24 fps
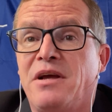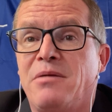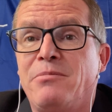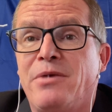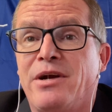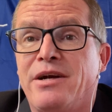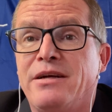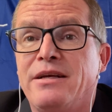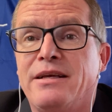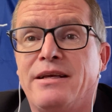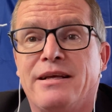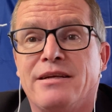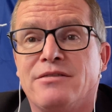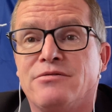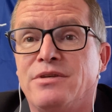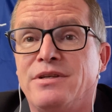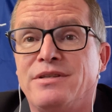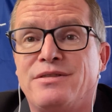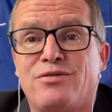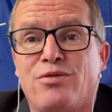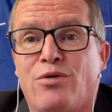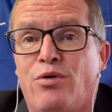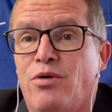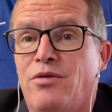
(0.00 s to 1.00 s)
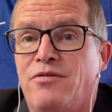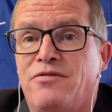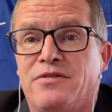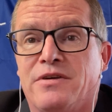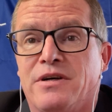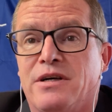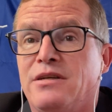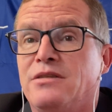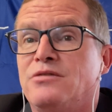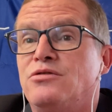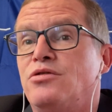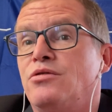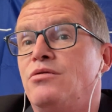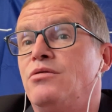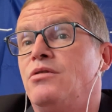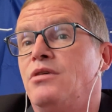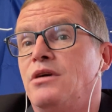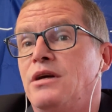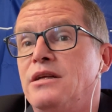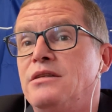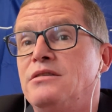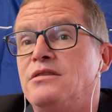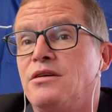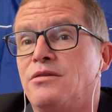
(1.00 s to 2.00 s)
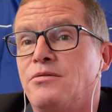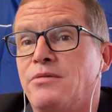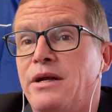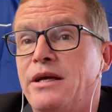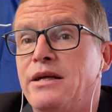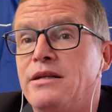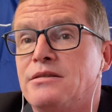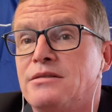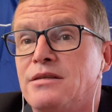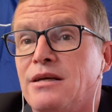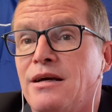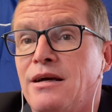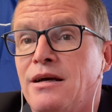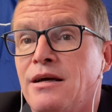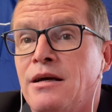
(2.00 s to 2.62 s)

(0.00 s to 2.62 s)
American resolve to integrate